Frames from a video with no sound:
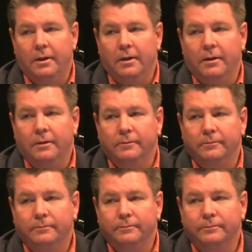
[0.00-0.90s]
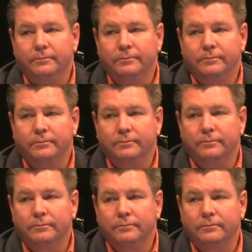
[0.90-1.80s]

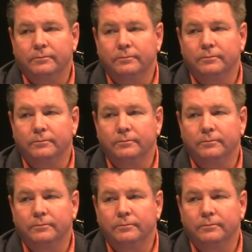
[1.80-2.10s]
No words are spoken by the person on screen.